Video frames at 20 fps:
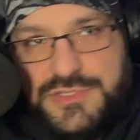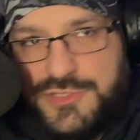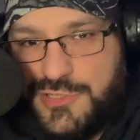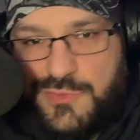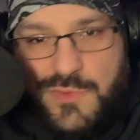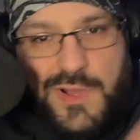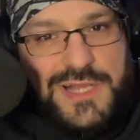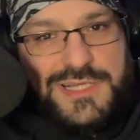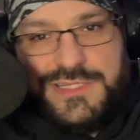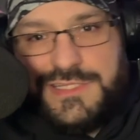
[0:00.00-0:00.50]
and
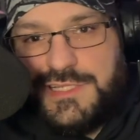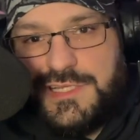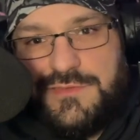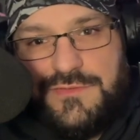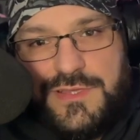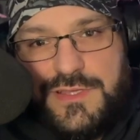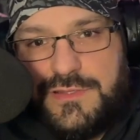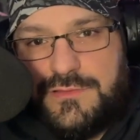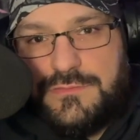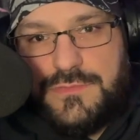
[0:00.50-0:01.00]
just watching
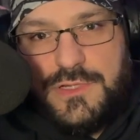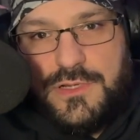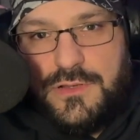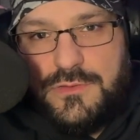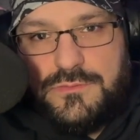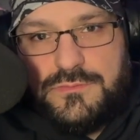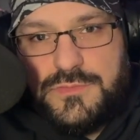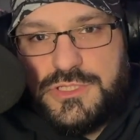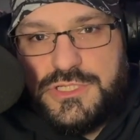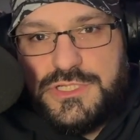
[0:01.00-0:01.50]
TV, you
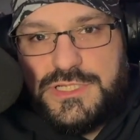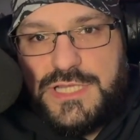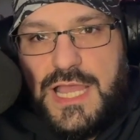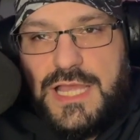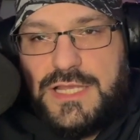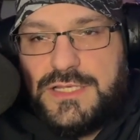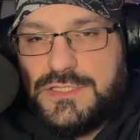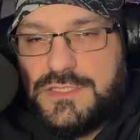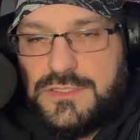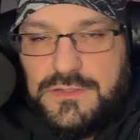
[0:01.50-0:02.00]
know, with your
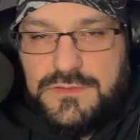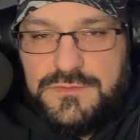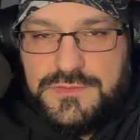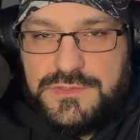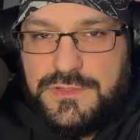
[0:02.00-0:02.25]
dad and stuff.